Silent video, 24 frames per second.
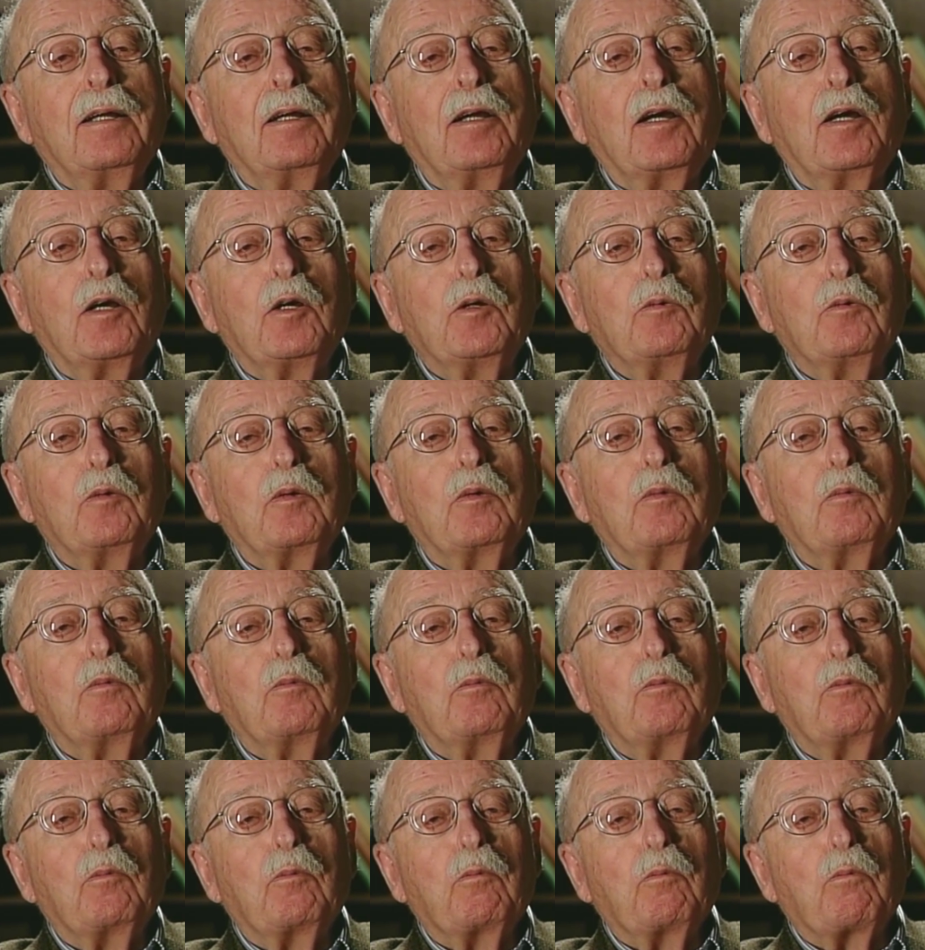Uh,
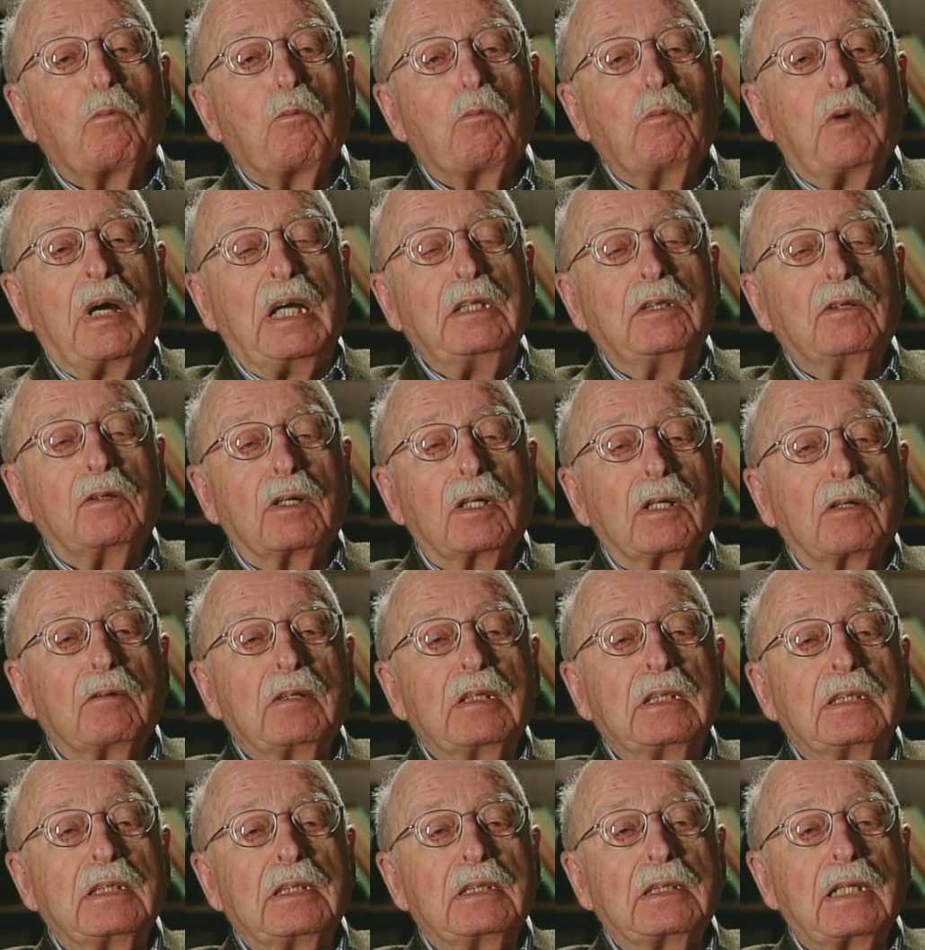my daughter
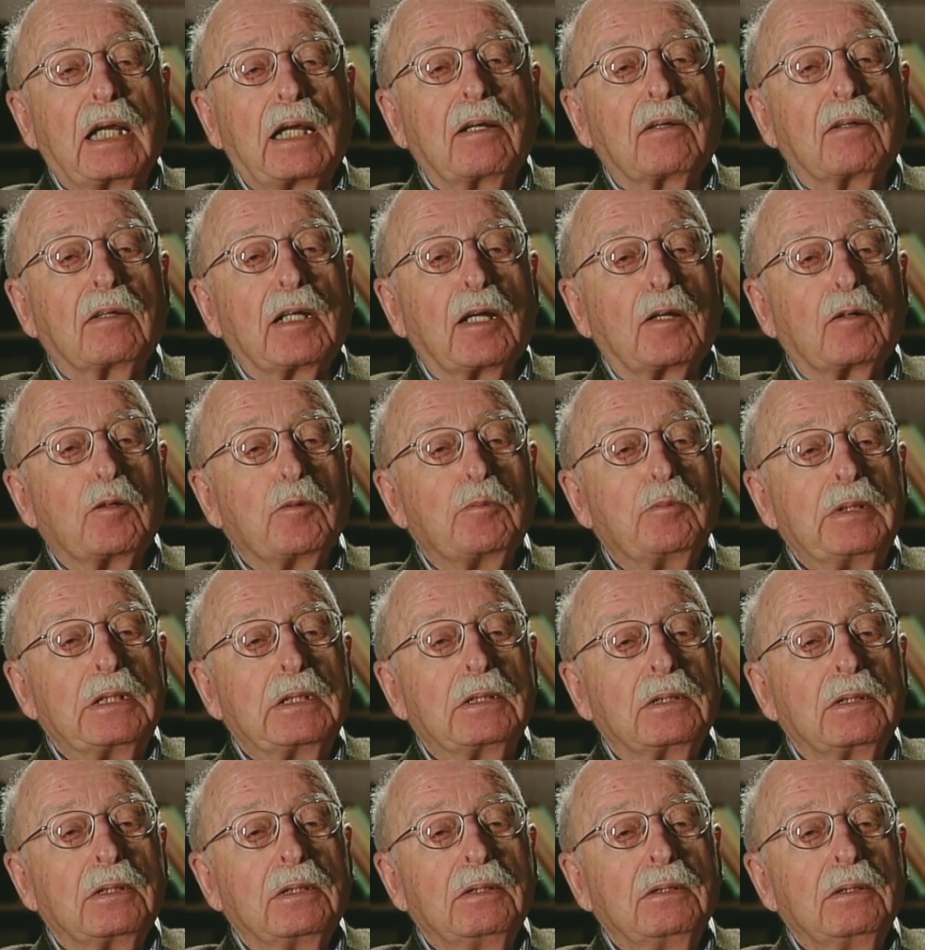is a
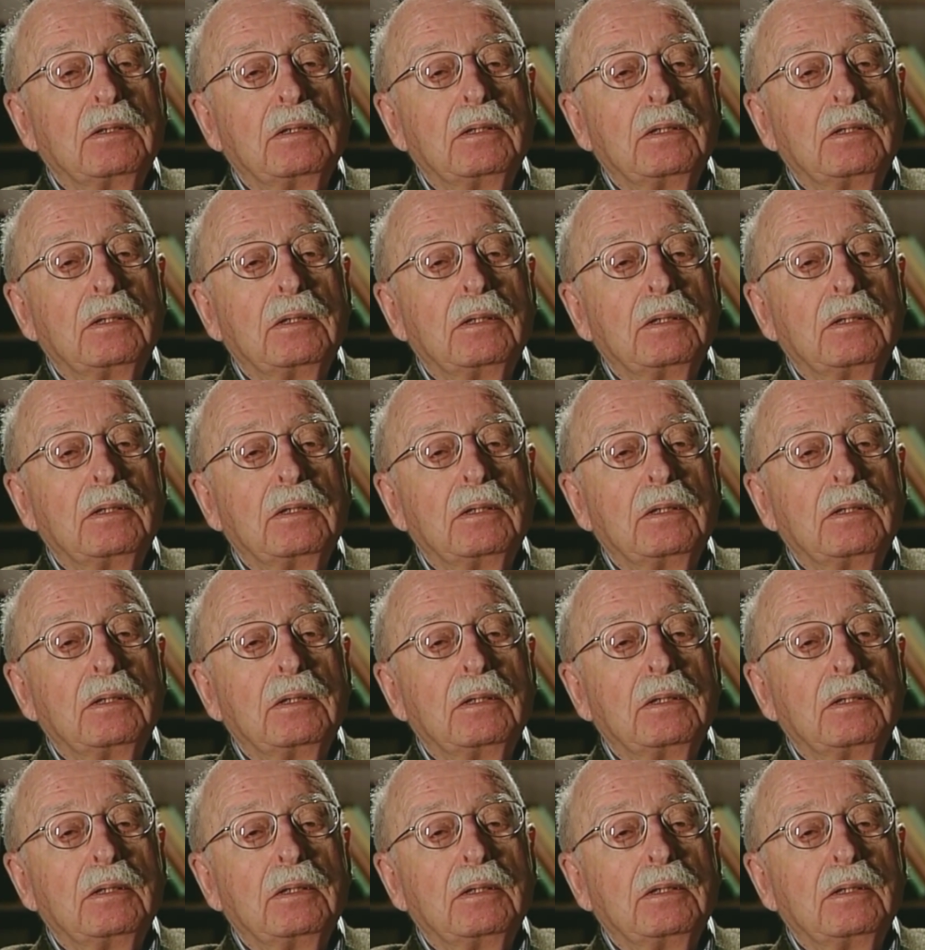psychotherapist,